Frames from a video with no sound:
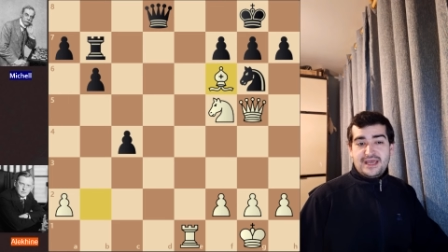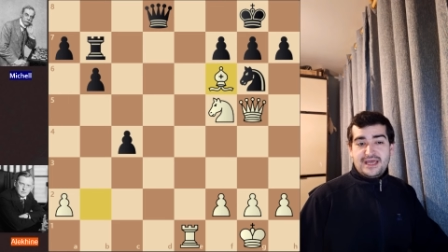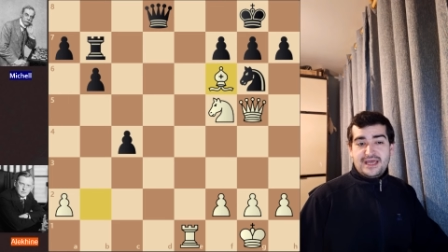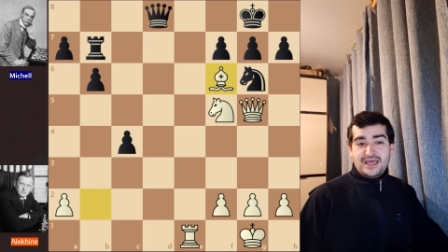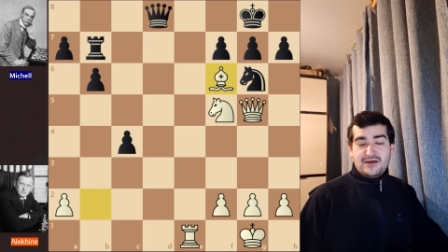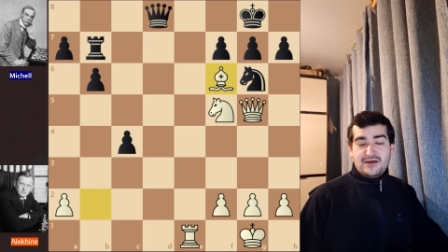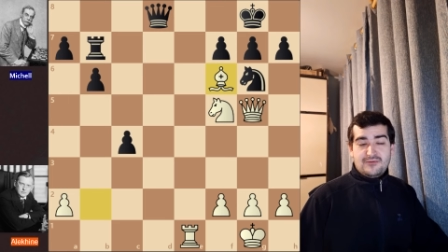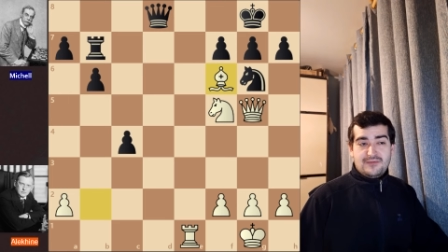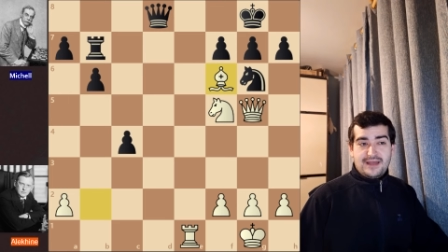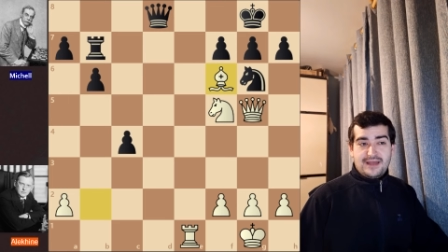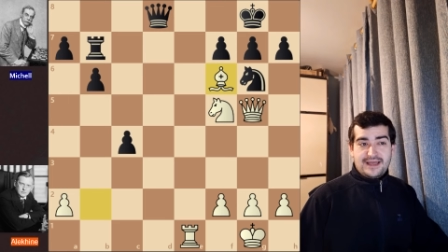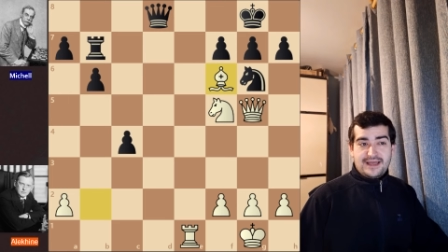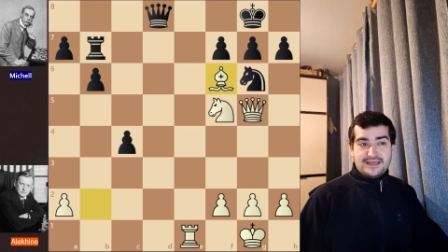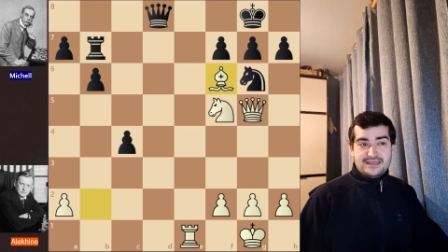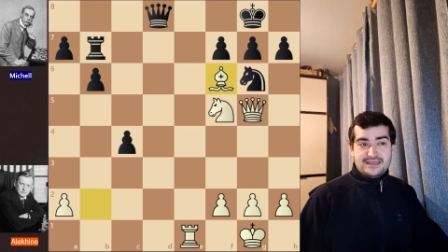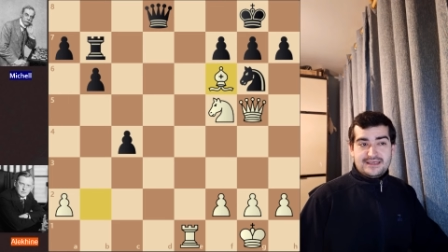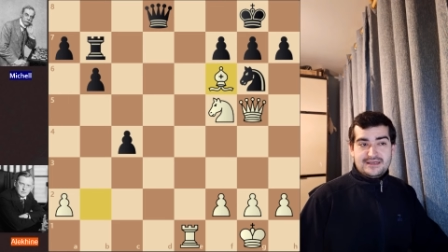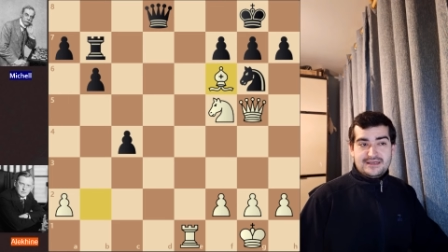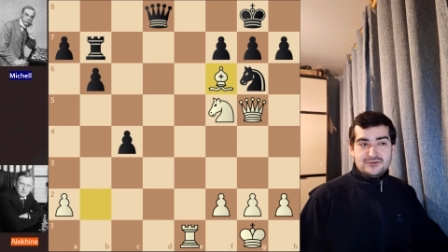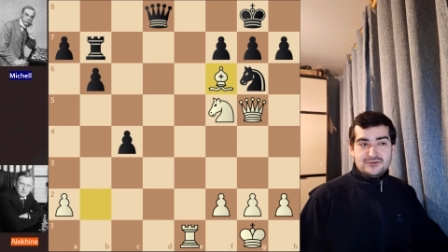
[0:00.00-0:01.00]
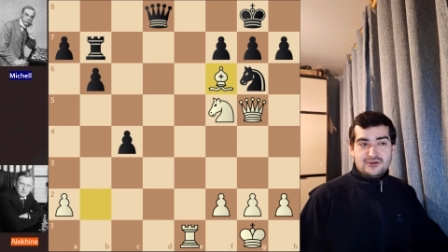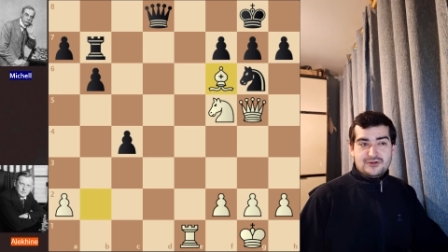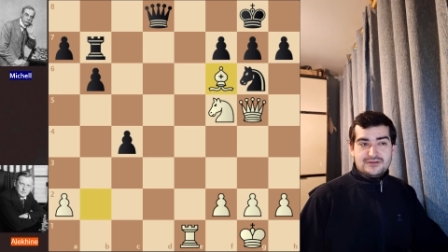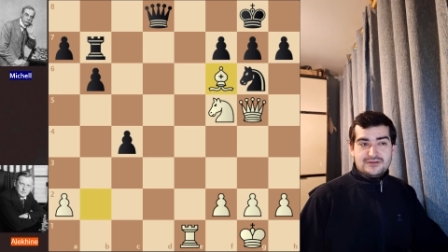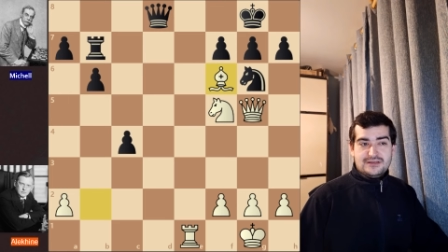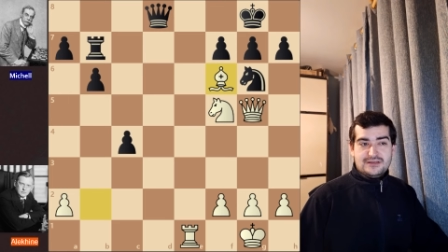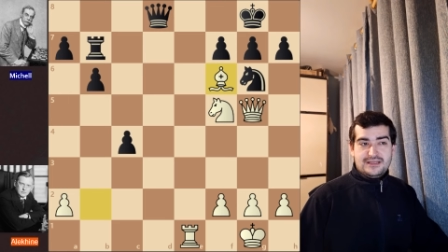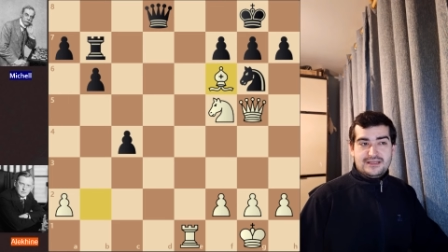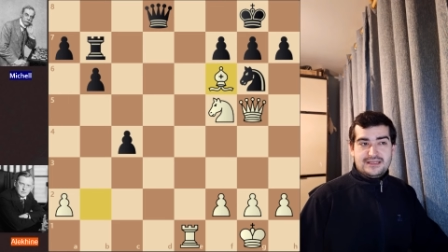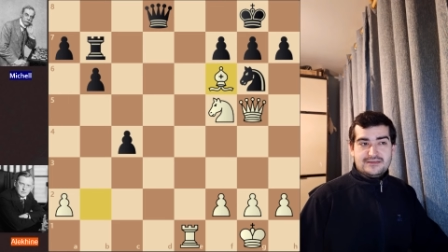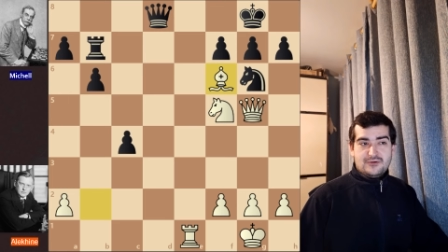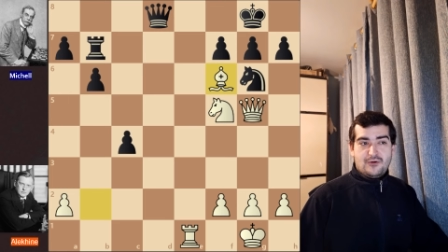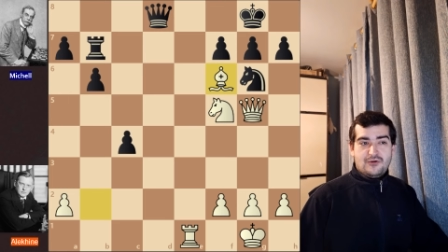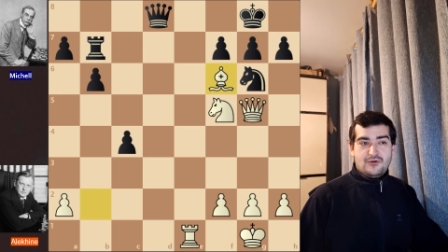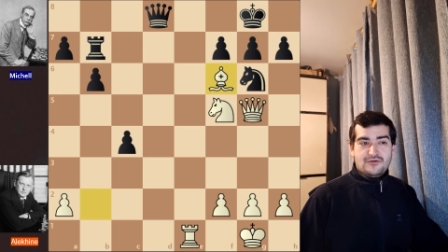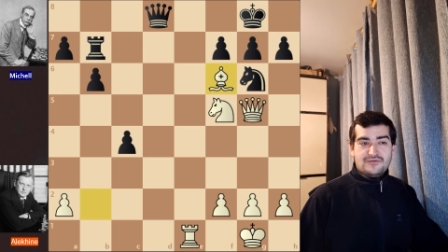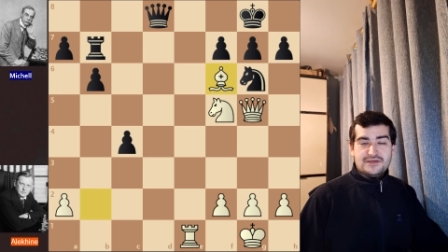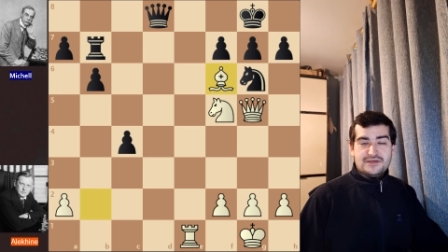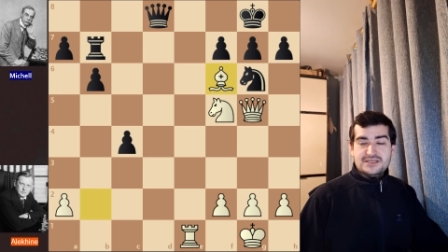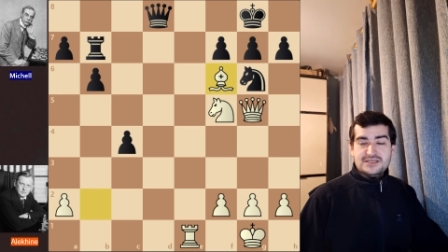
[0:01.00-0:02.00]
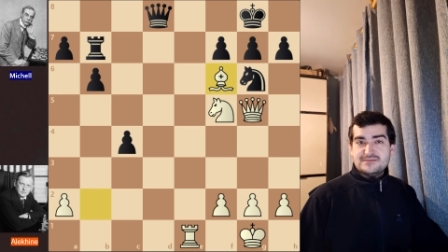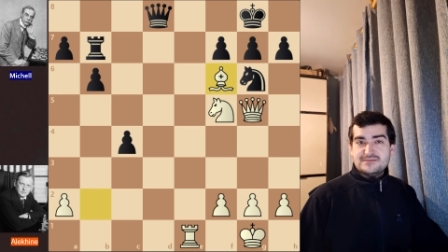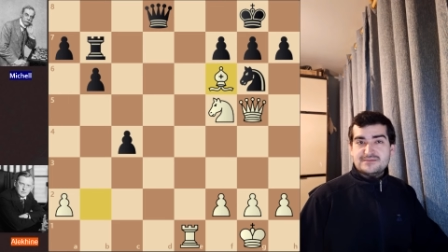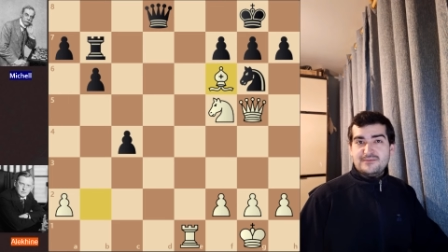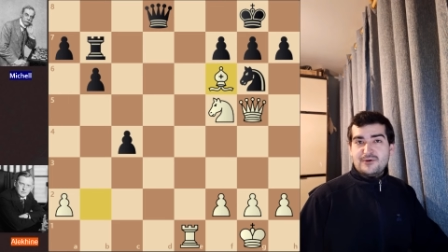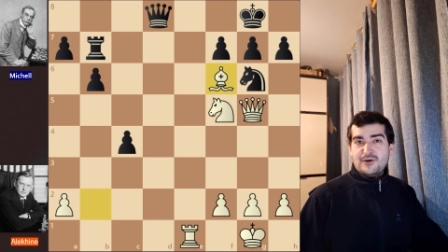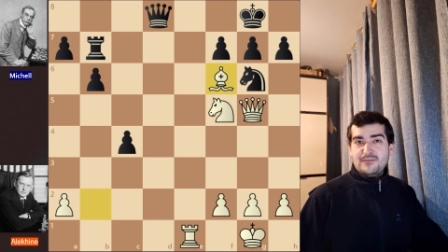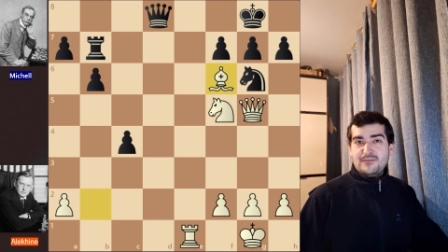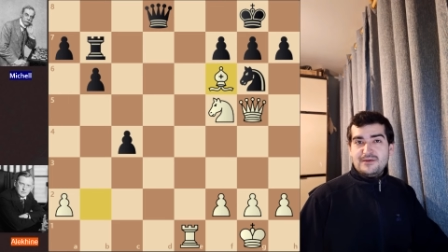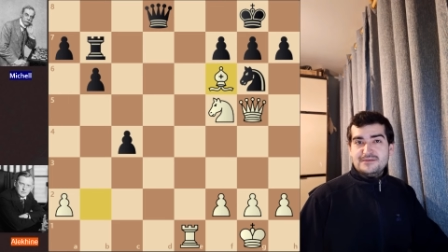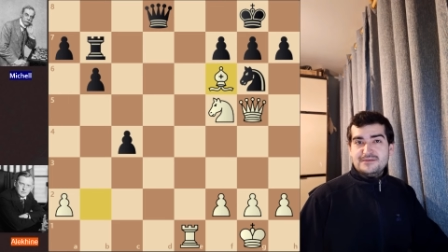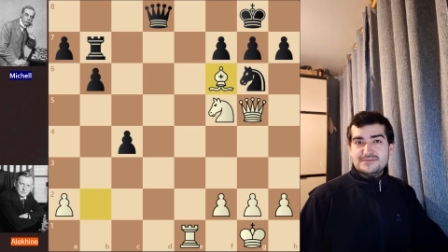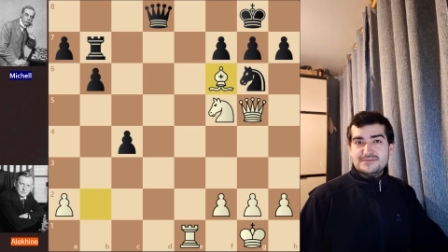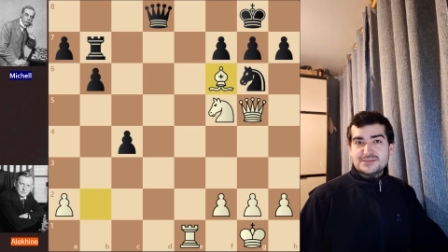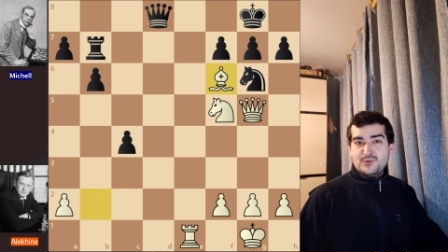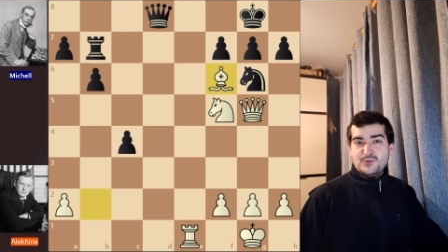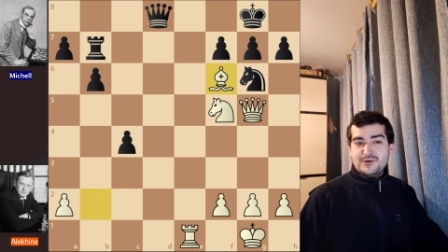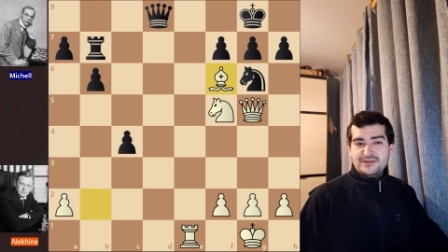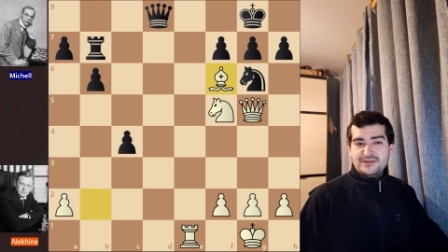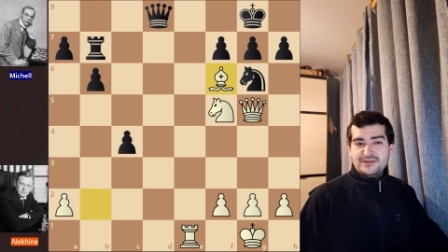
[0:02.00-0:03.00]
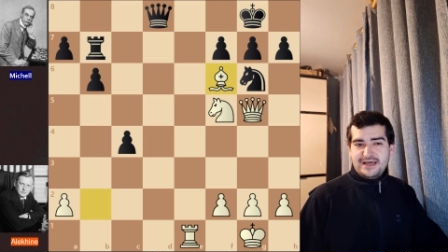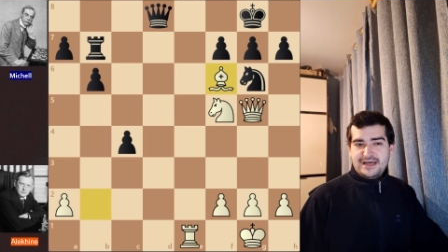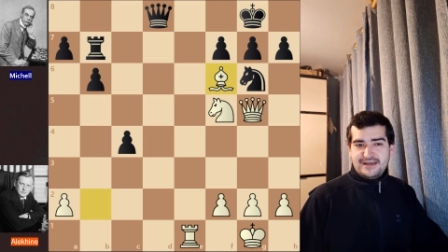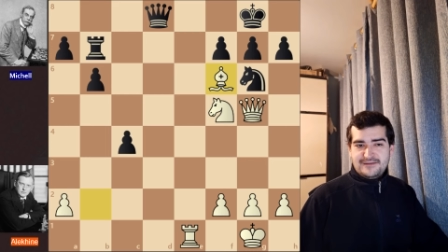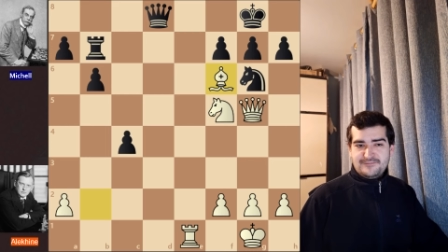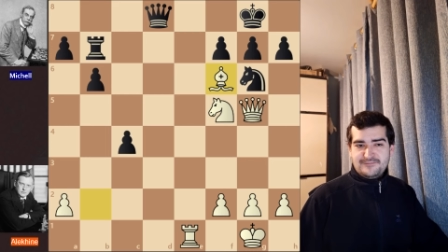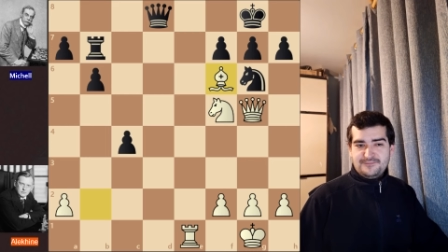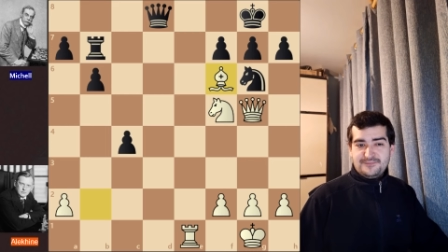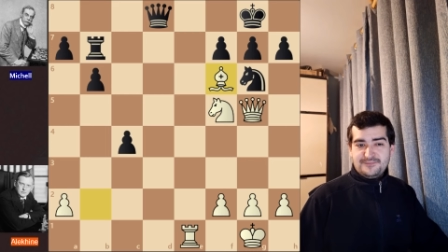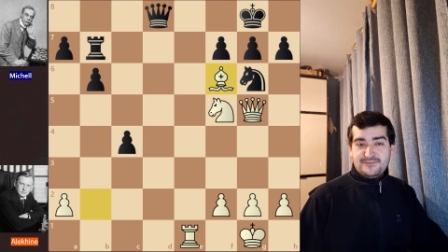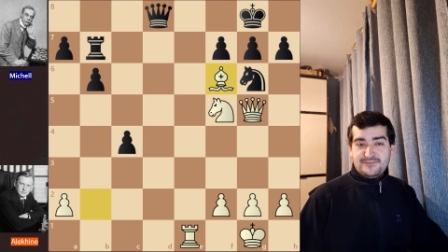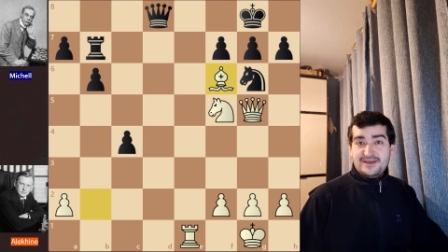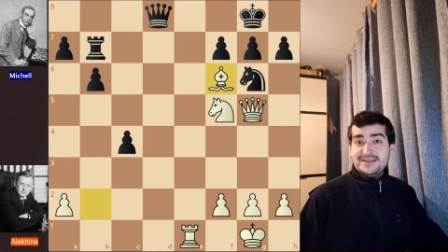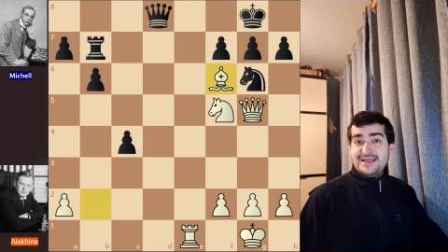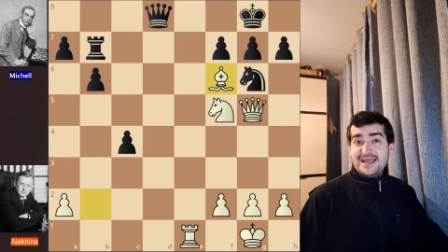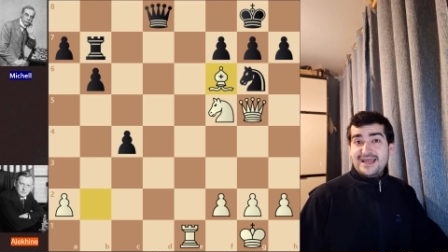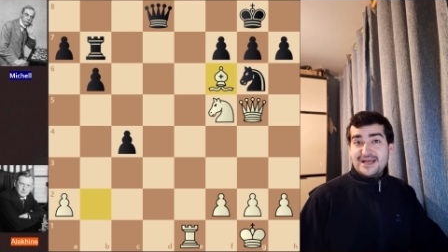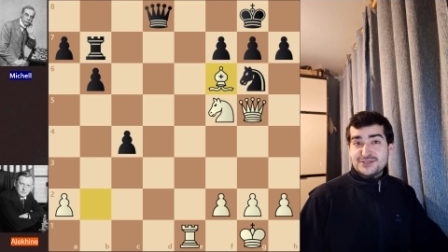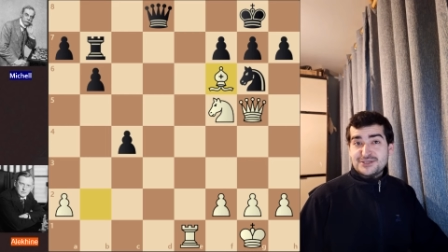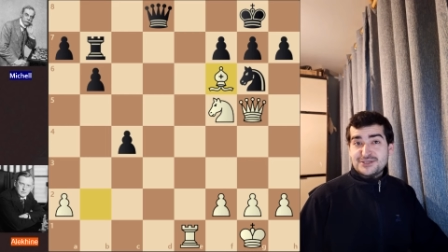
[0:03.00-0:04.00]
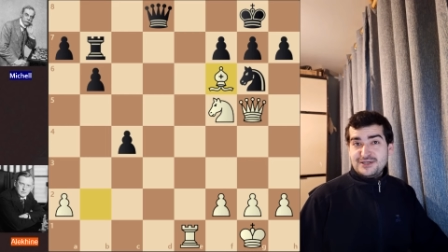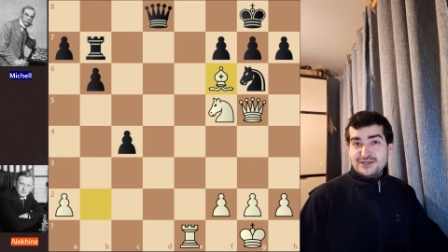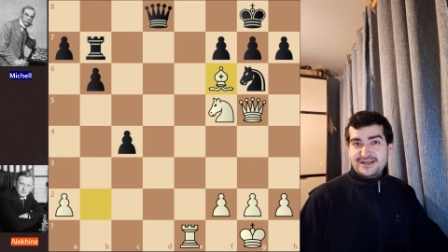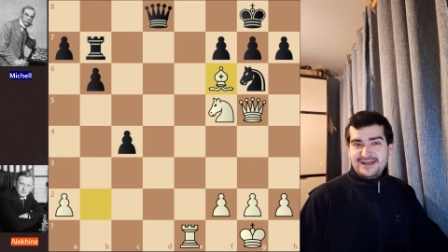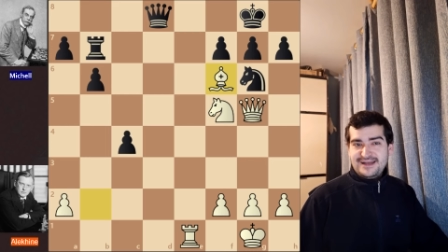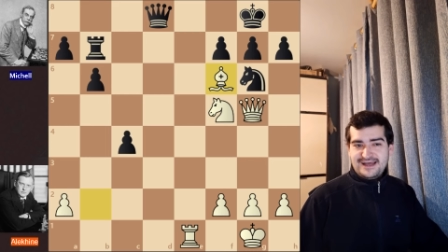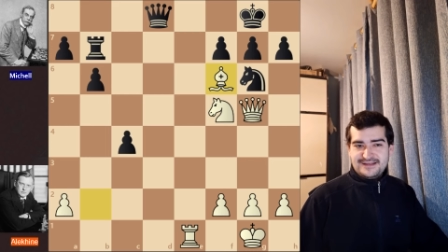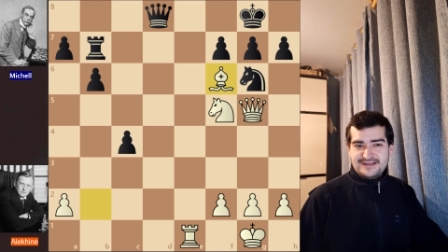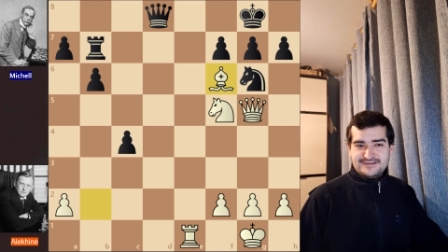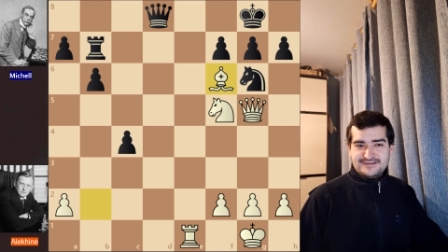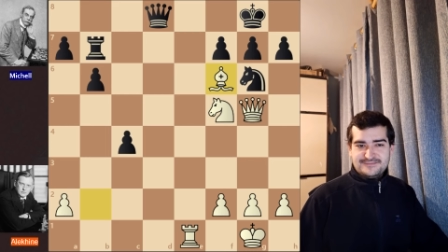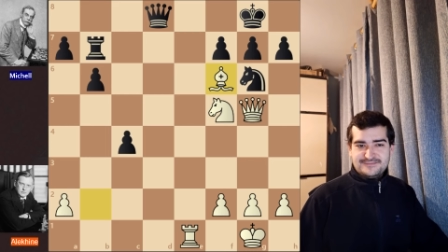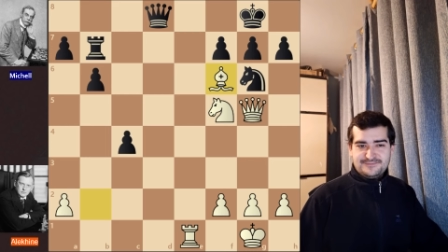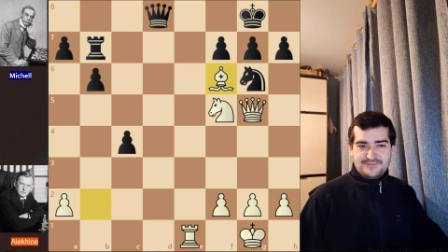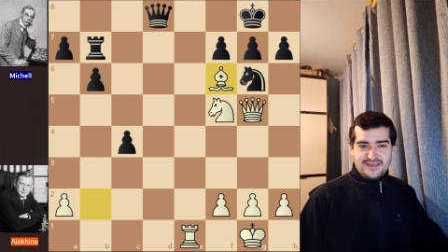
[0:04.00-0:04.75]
And now black here thought that all of his problems were done, but they actually not.